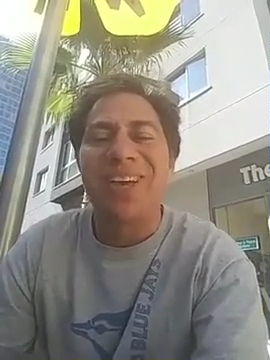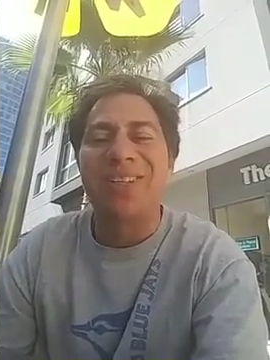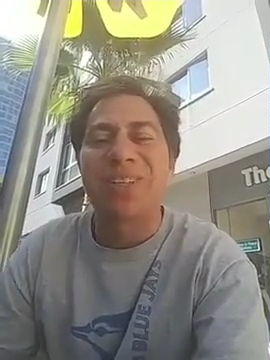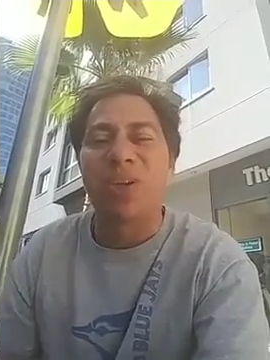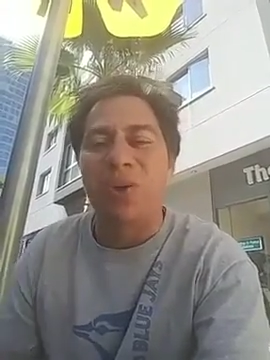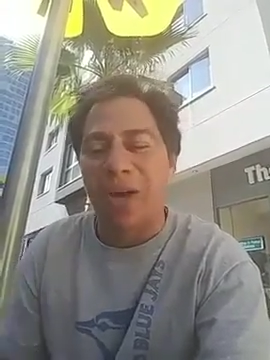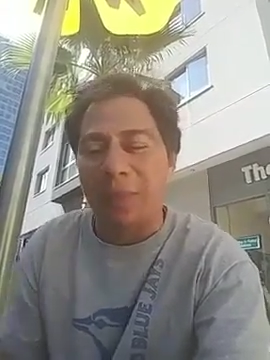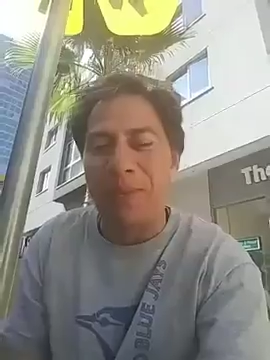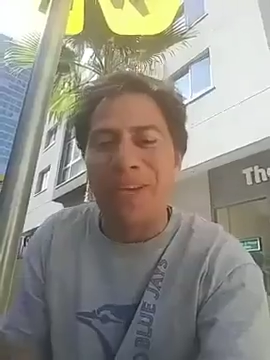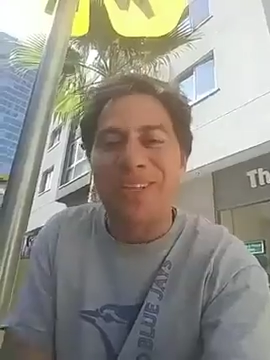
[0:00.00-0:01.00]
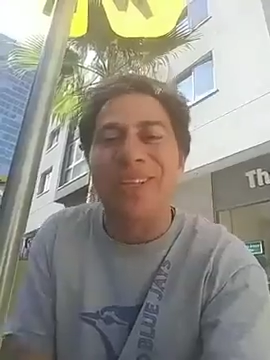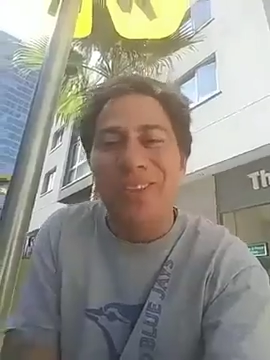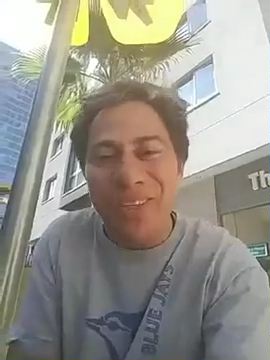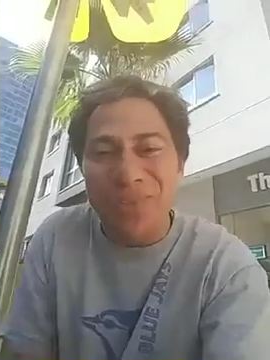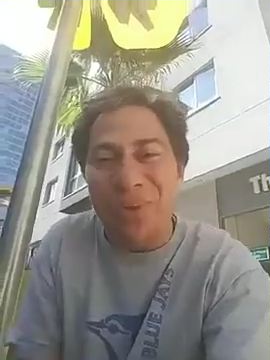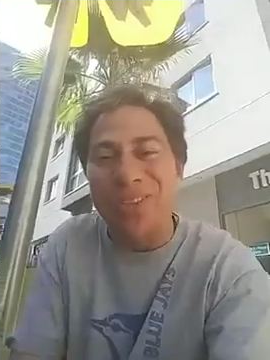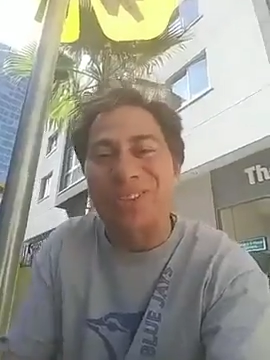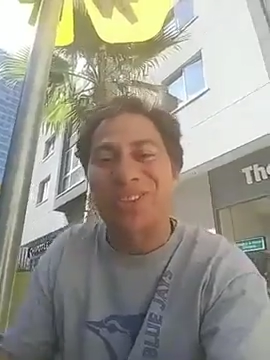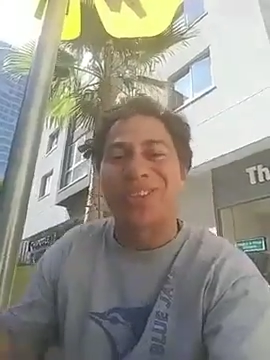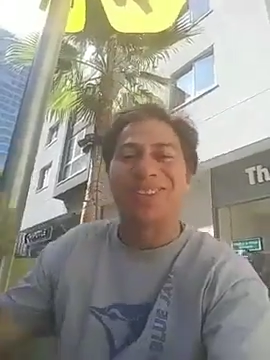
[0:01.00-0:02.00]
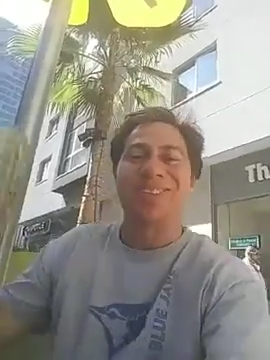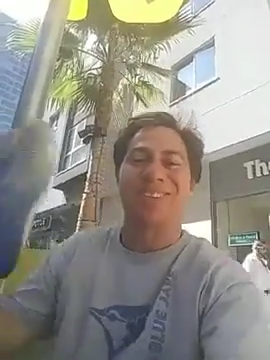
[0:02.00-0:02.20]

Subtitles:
And so I picked these ones.